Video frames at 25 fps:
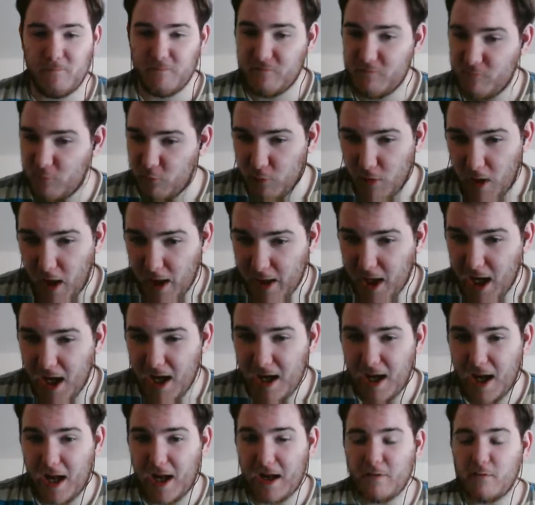But what I
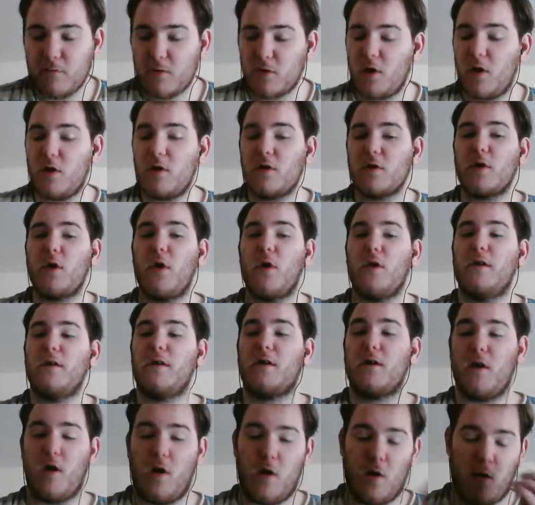got, I will call it good.
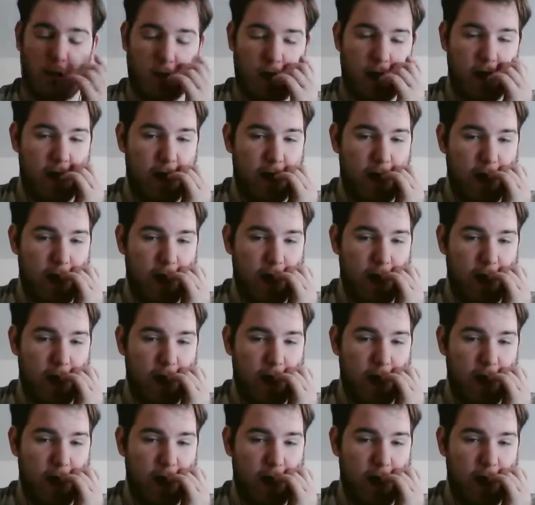So.